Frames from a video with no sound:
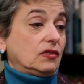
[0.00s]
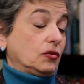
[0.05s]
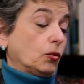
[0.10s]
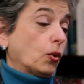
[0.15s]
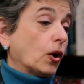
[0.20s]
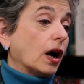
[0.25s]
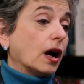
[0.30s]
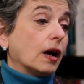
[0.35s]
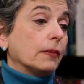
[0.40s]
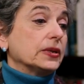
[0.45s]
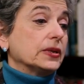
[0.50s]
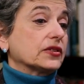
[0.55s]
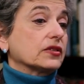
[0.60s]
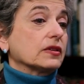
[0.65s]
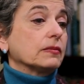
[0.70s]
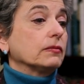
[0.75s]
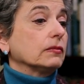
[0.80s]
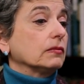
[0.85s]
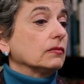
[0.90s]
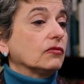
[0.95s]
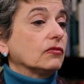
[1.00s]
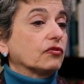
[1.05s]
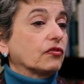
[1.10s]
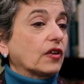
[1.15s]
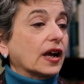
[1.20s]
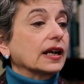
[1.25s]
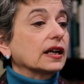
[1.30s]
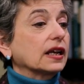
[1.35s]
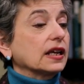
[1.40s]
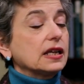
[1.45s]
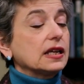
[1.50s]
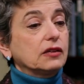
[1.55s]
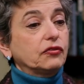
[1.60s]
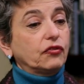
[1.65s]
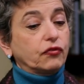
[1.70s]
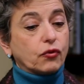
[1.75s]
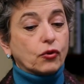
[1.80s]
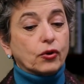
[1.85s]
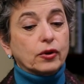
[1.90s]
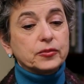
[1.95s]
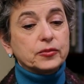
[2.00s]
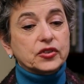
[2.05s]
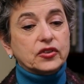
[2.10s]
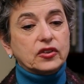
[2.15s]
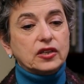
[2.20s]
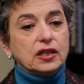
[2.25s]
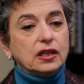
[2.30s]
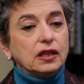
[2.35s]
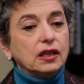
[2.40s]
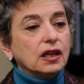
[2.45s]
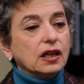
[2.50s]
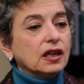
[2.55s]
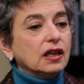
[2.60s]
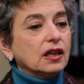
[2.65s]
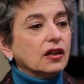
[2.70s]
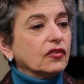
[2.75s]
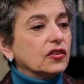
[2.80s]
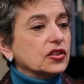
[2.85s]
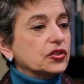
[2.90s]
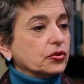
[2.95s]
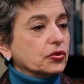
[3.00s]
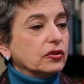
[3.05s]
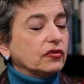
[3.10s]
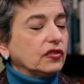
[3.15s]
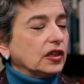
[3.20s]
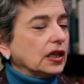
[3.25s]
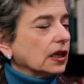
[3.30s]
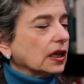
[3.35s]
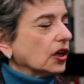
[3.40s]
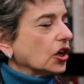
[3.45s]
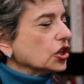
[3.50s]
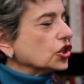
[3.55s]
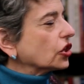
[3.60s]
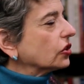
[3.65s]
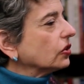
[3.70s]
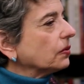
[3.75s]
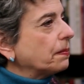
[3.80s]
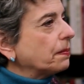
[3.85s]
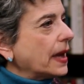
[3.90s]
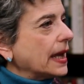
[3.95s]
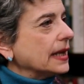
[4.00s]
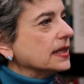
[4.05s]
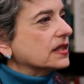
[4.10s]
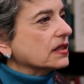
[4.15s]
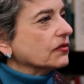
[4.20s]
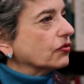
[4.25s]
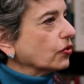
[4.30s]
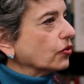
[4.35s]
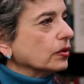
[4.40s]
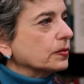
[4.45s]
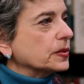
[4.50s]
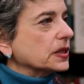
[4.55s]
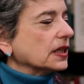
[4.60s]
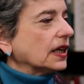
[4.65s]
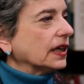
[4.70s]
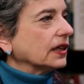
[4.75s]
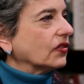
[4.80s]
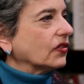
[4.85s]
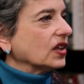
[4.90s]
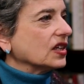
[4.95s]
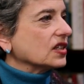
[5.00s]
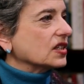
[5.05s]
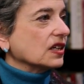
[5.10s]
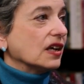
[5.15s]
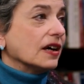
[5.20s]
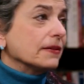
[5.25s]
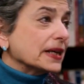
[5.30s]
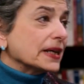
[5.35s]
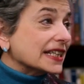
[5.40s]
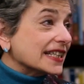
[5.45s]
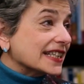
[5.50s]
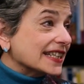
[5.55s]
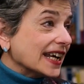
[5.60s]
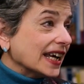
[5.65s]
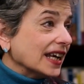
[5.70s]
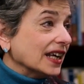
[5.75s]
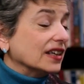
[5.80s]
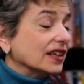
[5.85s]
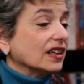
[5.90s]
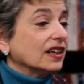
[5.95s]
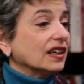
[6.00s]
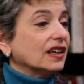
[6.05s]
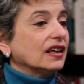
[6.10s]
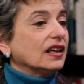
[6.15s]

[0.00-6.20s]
Wahhabism, frankly, forms the sort of ideological base of groups like the Islamic State.